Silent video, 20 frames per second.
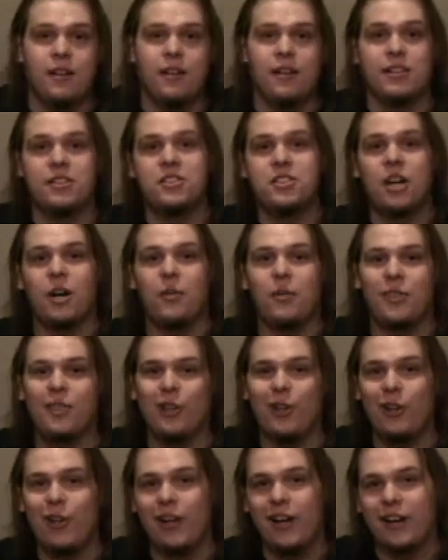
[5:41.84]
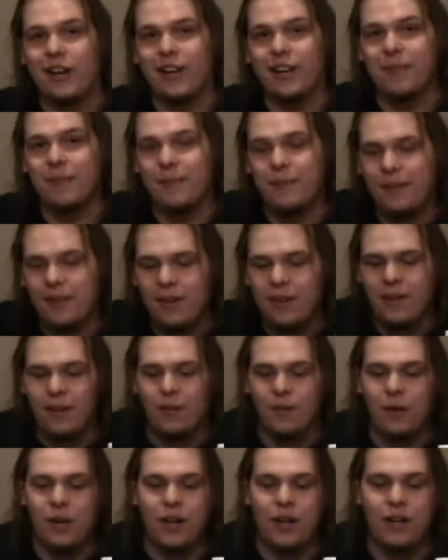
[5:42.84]
Let's start with the look.
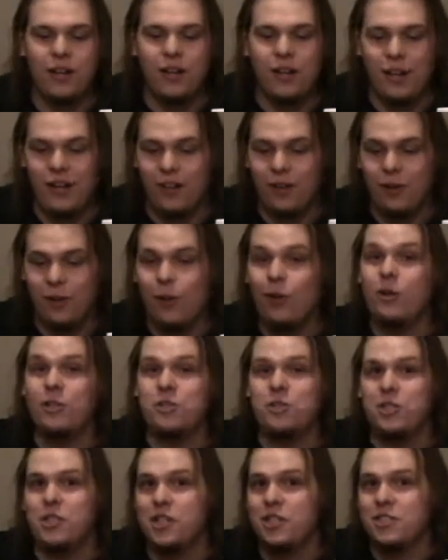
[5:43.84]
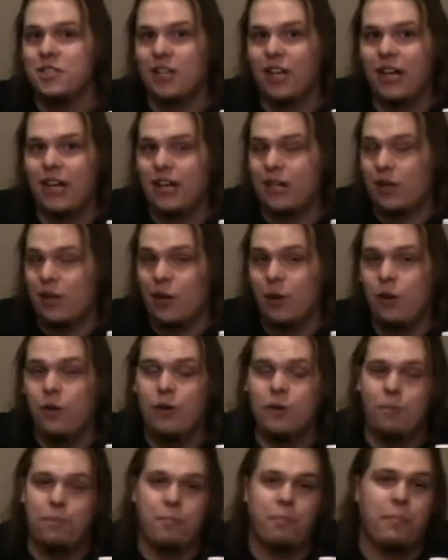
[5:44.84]
Well, it looks just like
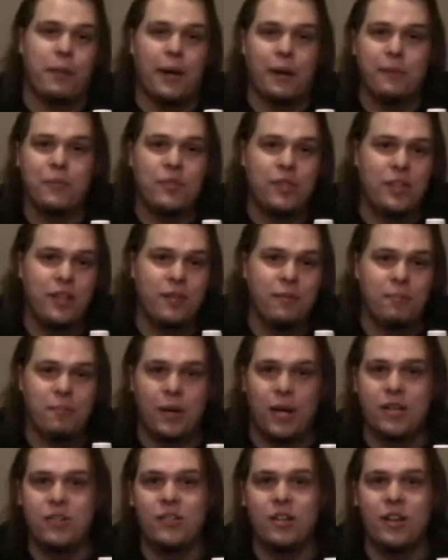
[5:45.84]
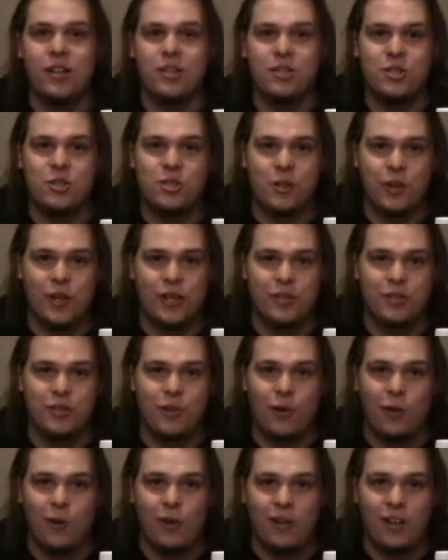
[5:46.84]
Coke, Pepsi, President's Choice
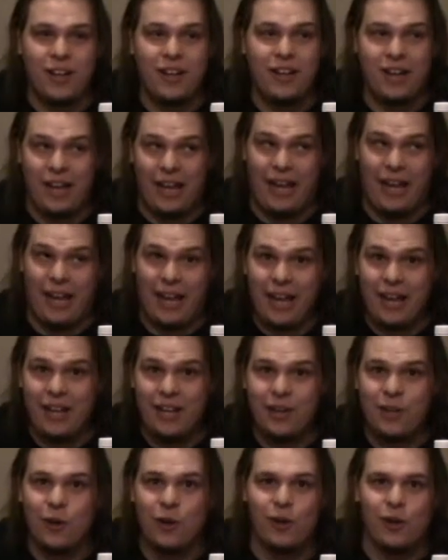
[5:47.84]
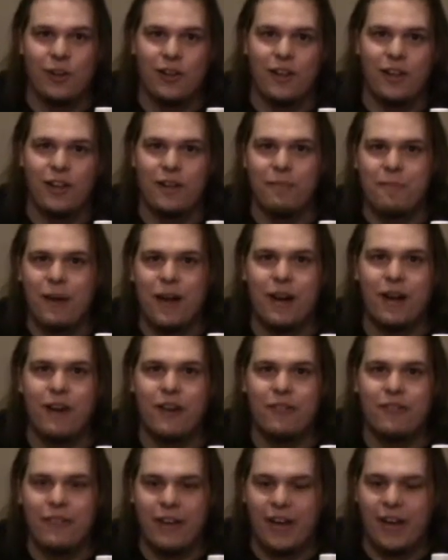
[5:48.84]
Cola, any cola, as a matter
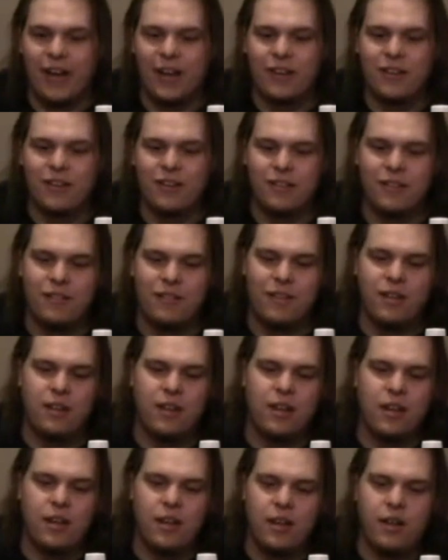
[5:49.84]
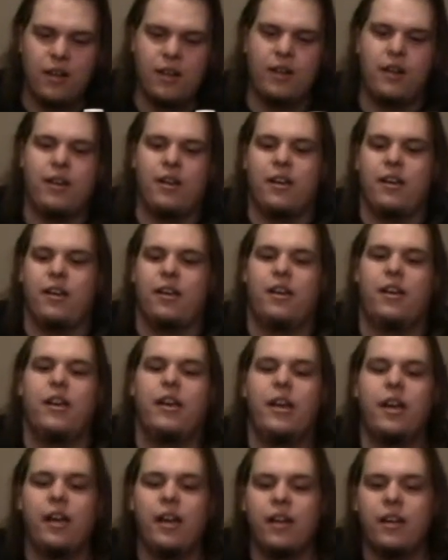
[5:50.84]
of fact.
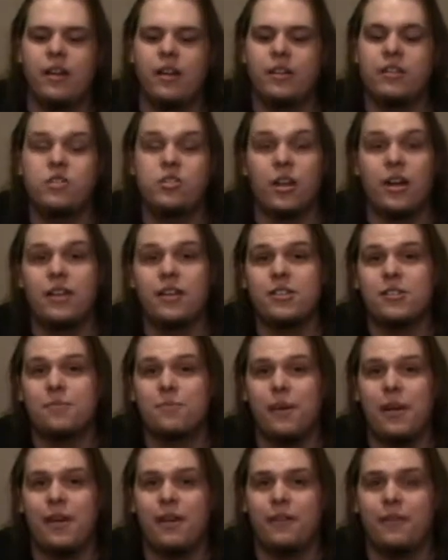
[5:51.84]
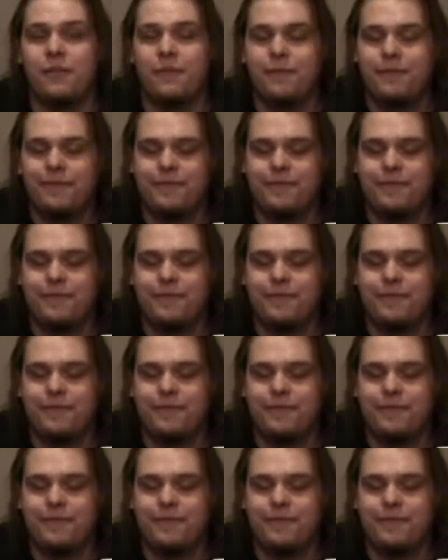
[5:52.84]
And let's try the smell.